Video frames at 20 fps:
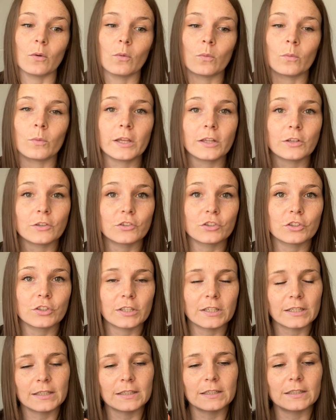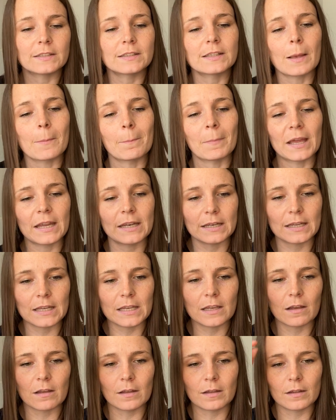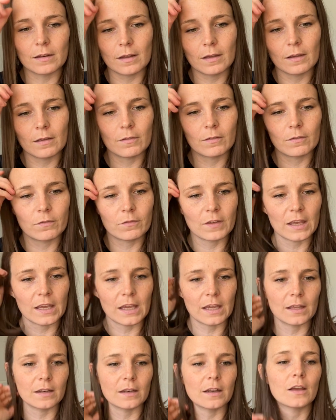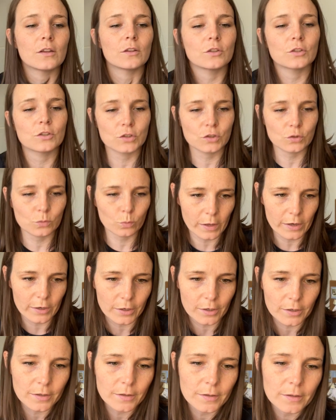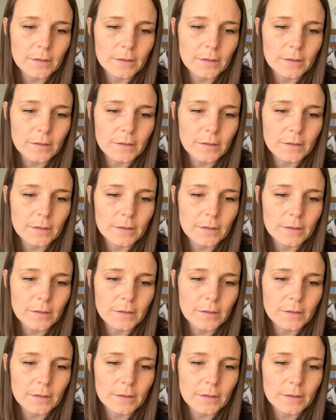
which is my neon fade sweater.